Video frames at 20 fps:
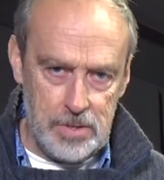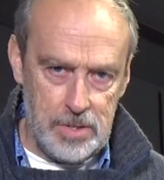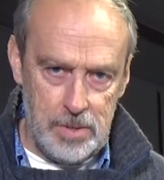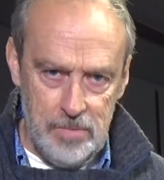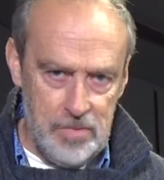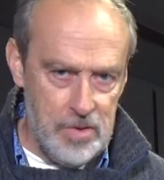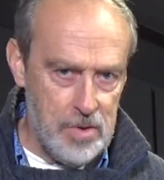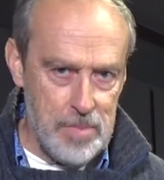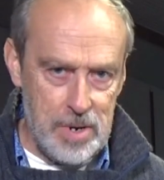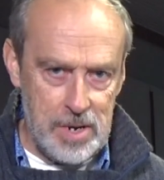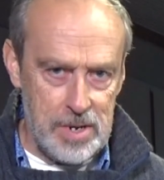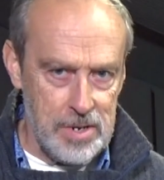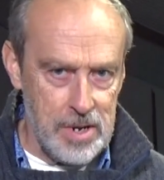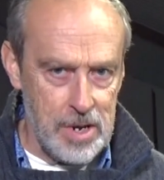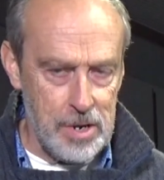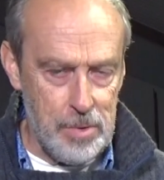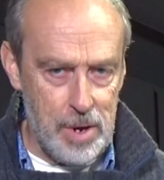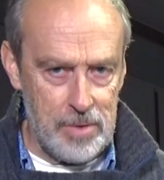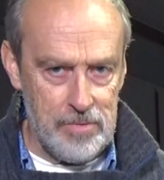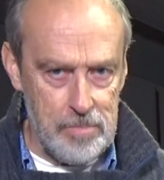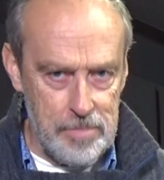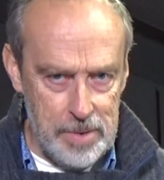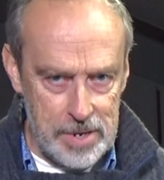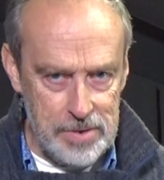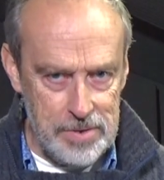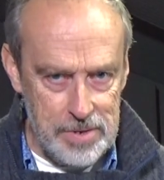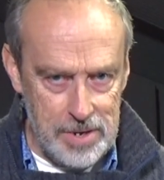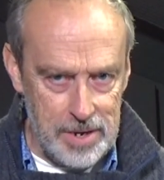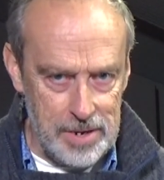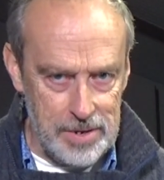Some of you might know we have a
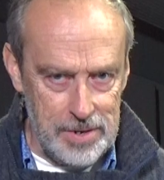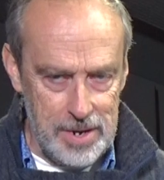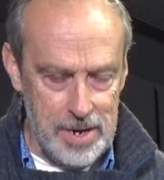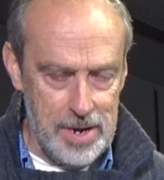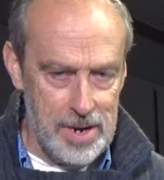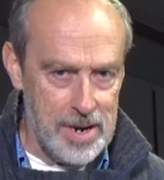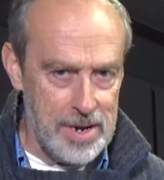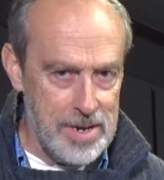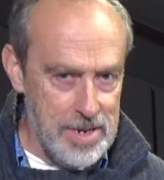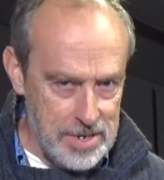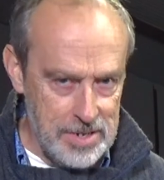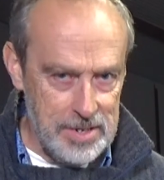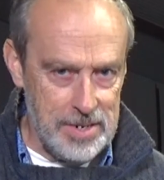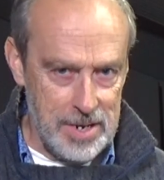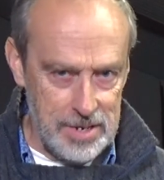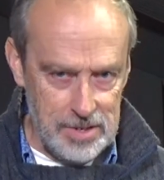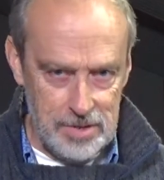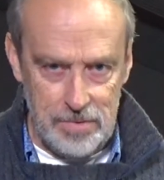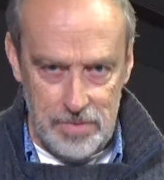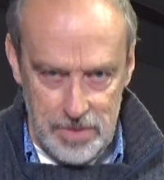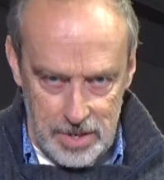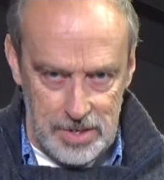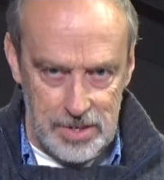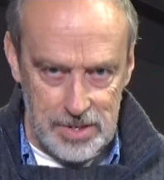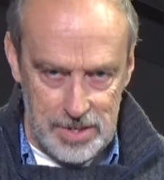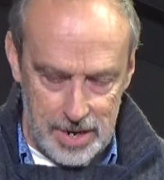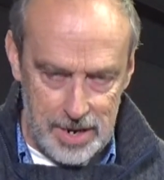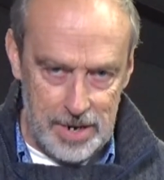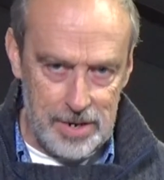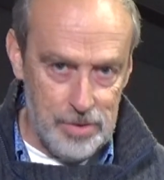boat down there, and I need to take some things
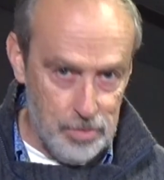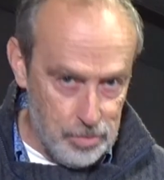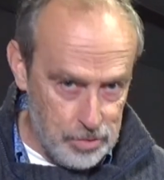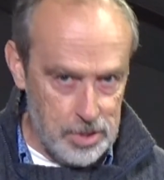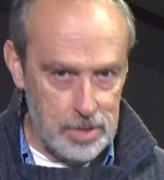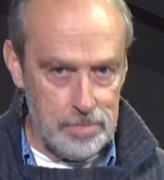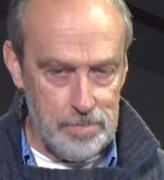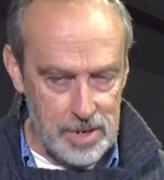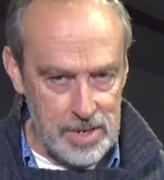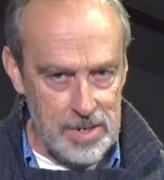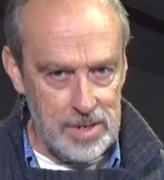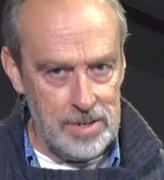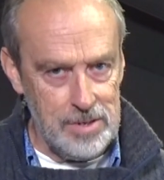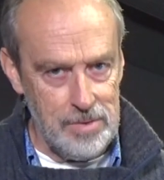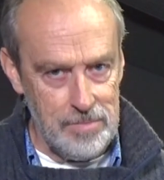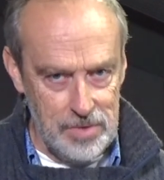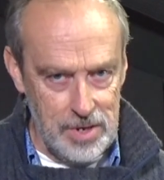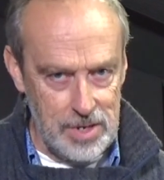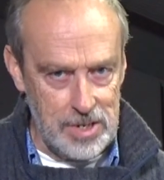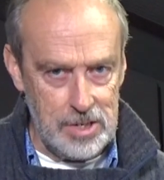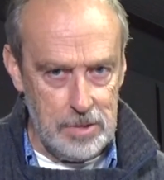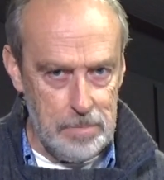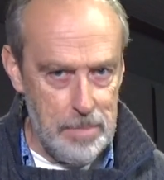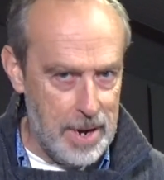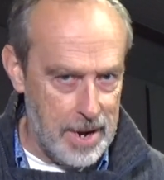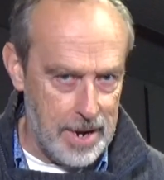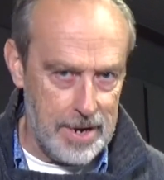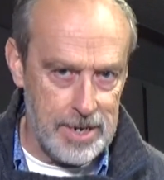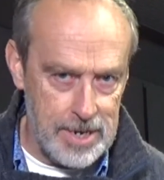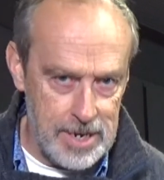down and also bring some things
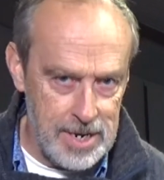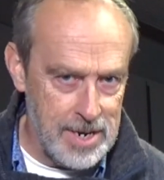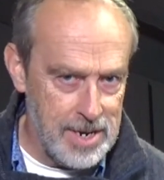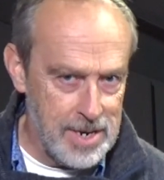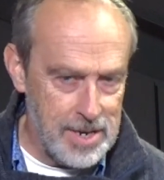back.